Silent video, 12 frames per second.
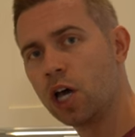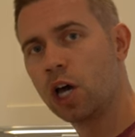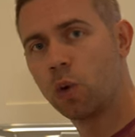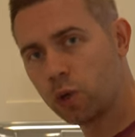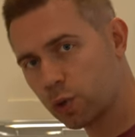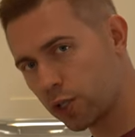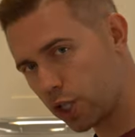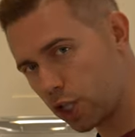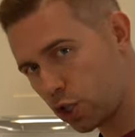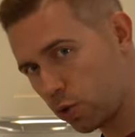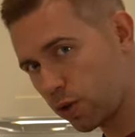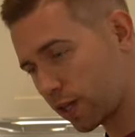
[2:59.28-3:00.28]
which one do
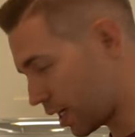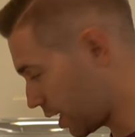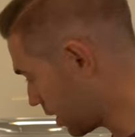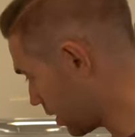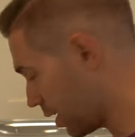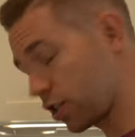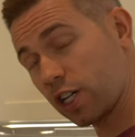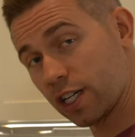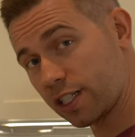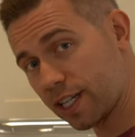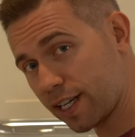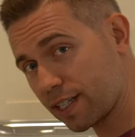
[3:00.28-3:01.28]
you think is going to
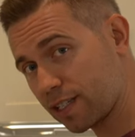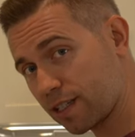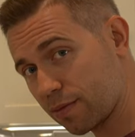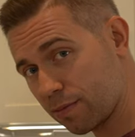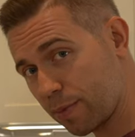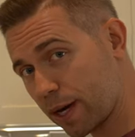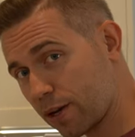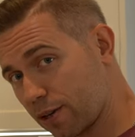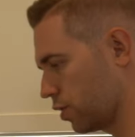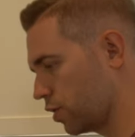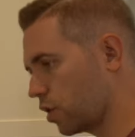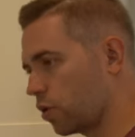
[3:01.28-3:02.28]
taste better?
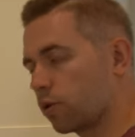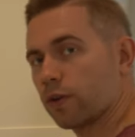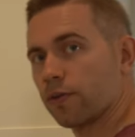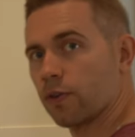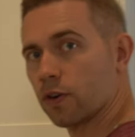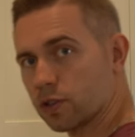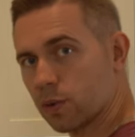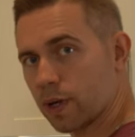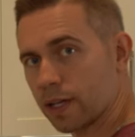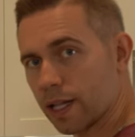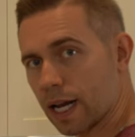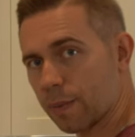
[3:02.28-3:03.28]
So the first
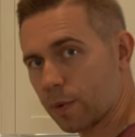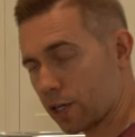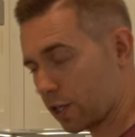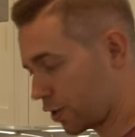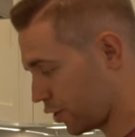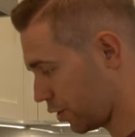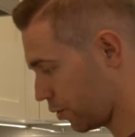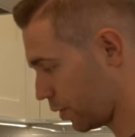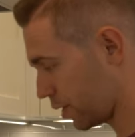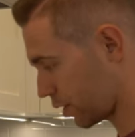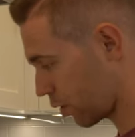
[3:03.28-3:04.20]
one that I'm going to do is